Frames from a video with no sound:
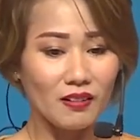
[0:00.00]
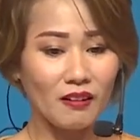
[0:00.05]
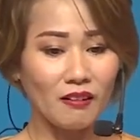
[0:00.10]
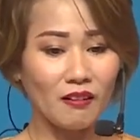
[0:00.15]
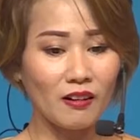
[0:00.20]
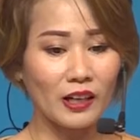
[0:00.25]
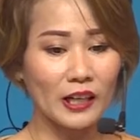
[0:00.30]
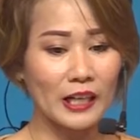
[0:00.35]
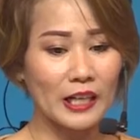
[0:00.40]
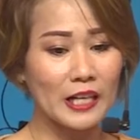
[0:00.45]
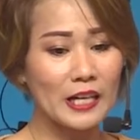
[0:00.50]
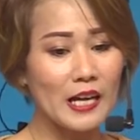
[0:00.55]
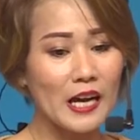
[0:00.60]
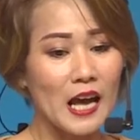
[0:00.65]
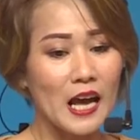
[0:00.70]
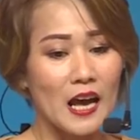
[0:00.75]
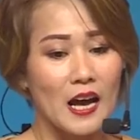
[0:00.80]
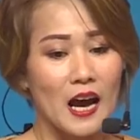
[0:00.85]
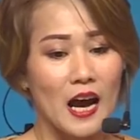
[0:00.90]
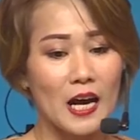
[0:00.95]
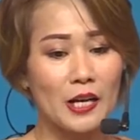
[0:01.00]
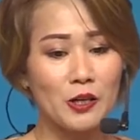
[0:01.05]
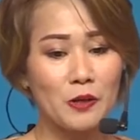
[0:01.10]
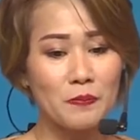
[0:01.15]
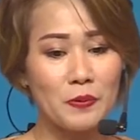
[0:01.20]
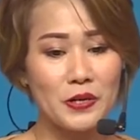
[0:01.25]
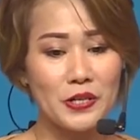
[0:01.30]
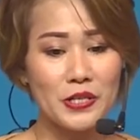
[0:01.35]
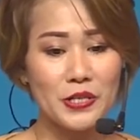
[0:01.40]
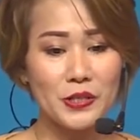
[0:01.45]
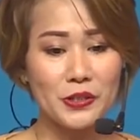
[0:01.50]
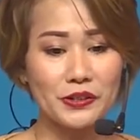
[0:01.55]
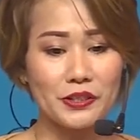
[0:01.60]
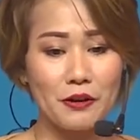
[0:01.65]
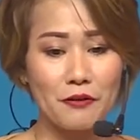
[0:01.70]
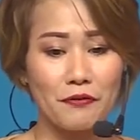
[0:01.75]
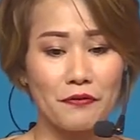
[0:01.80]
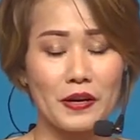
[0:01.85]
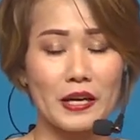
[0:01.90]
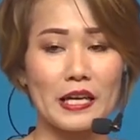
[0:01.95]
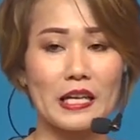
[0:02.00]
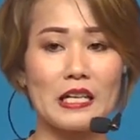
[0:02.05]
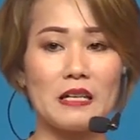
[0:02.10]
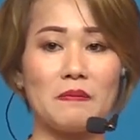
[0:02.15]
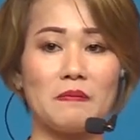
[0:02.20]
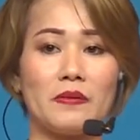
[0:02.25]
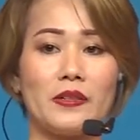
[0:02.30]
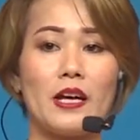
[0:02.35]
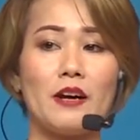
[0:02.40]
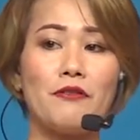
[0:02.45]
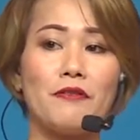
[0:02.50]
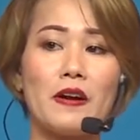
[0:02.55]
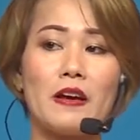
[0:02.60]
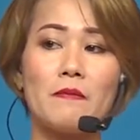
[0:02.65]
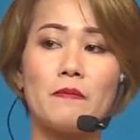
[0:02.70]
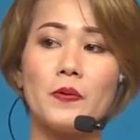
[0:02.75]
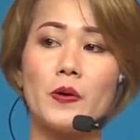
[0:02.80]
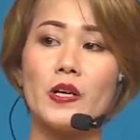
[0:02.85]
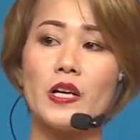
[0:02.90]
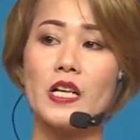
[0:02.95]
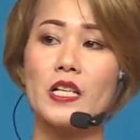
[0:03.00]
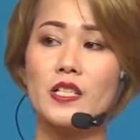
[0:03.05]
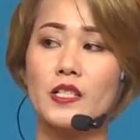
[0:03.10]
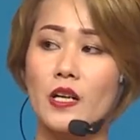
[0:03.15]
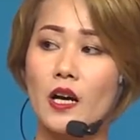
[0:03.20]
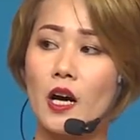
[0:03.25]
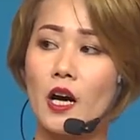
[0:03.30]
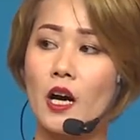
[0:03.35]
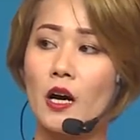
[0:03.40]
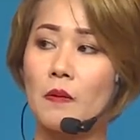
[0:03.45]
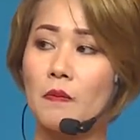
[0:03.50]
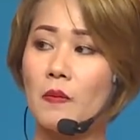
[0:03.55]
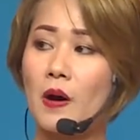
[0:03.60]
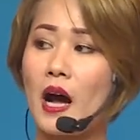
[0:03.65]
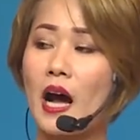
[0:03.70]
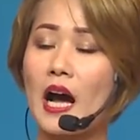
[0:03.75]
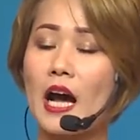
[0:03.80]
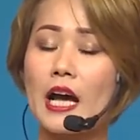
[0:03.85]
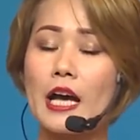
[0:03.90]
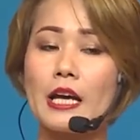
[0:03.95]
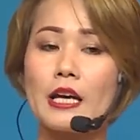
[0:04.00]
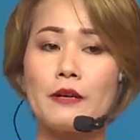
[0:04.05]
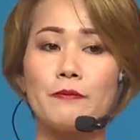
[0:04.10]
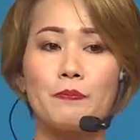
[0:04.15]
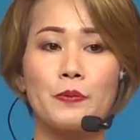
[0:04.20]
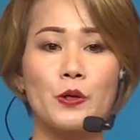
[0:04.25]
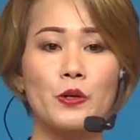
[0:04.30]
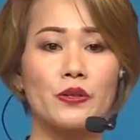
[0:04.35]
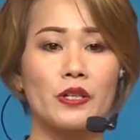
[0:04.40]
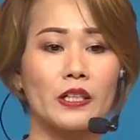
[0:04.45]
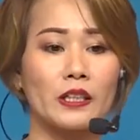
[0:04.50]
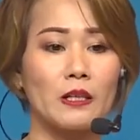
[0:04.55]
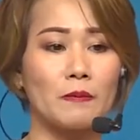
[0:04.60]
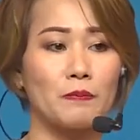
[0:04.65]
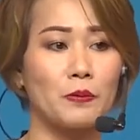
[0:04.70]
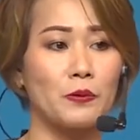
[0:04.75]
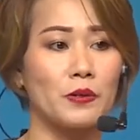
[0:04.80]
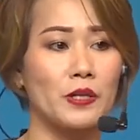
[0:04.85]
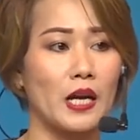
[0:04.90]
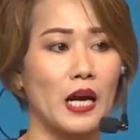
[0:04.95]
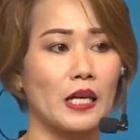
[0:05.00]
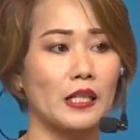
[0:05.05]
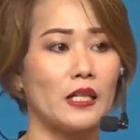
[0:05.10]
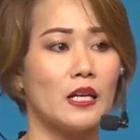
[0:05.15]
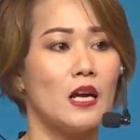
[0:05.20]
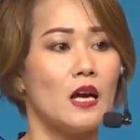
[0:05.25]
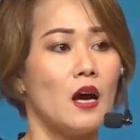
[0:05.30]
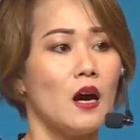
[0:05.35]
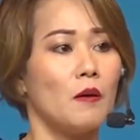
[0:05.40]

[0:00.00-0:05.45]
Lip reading: Okay? Ano po yung The Fame? The Fame po is high purity po yan.